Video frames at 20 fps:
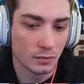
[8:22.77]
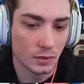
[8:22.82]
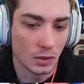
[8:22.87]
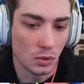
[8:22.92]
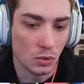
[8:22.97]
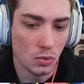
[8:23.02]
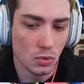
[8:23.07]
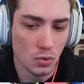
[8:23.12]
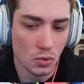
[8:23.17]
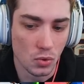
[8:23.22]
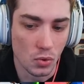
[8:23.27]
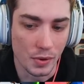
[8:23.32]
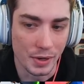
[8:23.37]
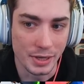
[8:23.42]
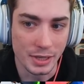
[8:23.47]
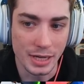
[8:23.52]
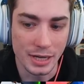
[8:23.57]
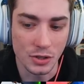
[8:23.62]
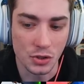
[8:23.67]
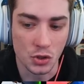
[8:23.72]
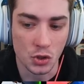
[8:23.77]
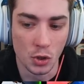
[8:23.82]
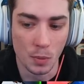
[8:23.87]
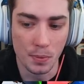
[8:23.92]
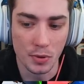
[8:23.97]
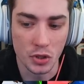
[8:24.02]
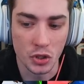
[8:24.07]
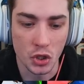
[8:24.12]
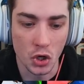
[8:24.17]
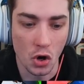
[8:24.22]
Ooh, he's got
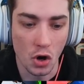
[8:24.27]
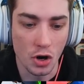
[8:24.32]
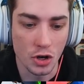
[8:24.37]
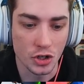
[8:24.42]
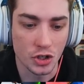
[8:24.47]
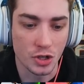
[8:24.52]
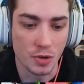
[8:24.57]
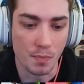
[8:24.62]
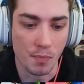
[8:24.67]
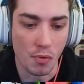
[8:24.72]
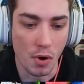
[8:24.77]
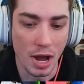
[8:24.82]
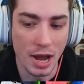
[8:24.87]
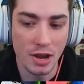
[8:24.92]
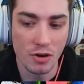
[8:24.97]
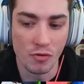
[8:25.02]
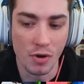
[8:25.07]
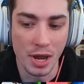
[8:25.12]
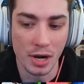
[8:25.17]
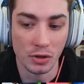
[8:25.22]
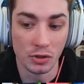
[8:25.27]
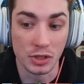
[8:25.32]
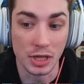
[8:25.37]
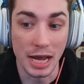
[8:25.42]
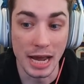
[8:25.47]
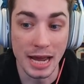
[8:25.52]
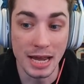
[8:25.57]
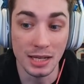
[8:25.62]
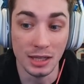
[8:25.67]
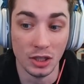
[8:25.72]
supercharged Brian Reynolds
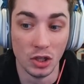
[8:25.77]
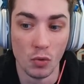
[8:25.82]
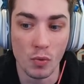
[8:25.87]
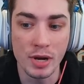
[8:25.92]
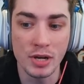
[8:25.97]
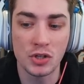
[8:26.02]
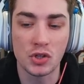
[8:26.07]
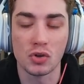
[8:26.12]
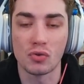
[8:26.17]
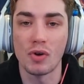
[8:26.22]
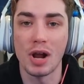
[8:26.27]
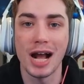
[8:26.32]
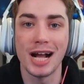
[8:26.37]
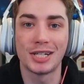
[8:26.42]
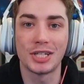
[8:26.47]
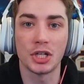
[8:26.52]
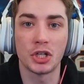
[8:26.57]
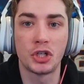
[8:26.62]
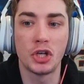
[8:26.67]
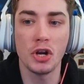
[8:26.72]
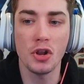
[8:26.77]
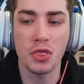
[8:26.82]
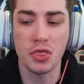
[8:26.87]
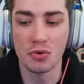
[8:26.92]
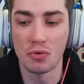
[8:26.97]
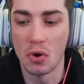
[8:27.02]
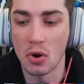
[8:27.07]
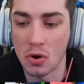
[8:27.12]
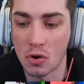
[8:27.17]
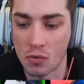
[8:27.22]
and Luis Arise. I should have
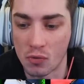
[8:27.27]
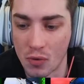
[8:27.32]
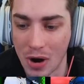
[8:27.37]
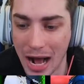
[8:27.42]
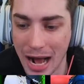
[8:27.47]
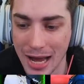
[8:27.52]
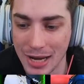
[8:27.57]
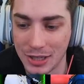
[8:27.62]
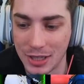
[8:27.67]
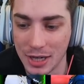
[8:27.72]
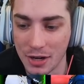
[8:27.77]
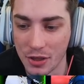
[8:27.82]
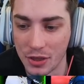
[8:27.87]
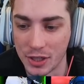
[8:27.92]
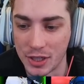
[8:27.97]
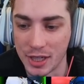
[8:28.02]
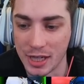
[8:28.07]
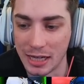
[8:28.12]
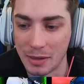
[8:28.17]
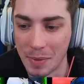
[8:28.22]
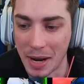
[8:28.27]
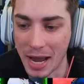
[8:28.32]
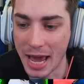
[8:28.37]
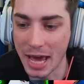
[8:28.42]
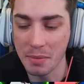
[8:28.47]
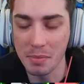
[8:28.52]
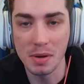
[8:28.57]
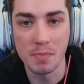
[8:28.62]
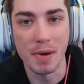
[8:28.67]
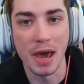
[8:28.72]
thrown Arise into the team. I had
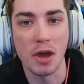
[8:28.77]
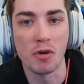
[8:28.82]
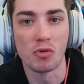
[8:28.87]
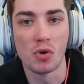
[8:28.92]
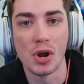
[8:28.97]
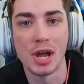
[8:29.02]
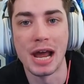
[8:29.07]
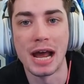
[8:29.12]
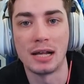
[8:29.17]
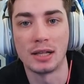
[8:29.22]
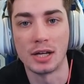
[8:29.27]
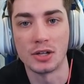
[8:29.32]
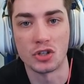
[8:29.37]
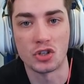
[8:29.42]
him in Battle Royale on